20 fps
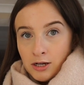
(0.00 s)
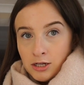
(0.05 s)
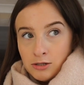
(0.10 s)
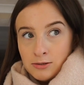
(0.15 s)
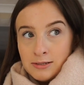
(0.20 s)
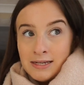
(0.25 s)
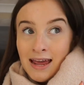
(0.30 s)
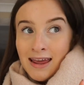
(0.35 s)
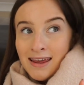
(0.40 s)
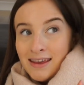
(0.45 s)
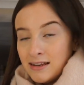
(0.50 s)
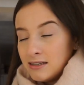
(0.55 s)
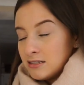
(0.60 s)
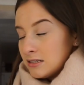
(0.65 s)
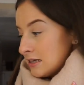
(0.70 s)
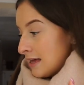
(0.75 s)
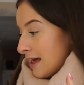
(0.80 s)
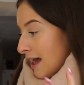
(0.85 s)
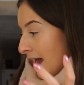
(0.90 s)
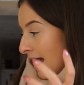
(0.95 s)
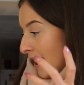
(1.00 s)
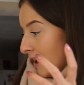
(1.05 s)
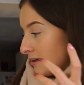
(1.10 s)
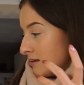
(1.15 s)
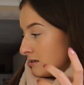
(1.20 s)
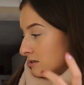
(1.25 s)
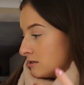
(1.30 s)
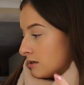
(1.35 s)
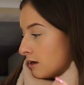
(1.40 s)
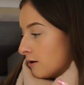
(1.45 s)
I used 8
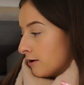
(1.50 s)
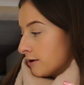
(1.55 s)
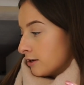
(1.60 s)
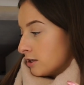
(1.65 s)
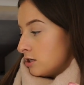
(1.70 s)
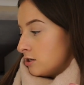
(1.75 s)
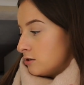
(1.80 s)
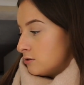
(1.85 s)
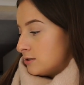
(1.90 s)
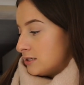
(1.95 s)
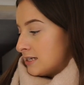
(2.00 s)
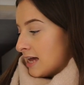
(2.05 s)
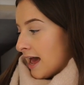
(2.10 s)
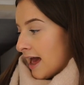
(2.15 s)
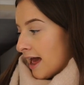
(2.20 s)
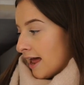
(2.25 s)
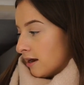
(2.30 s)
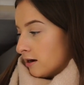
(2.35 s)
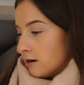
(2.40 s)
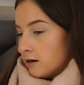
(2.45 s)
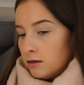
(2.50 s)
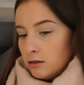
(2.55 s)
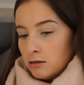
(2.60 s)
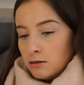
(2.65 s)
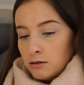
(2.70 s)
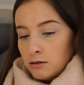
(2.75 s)
eggs, so I used 10.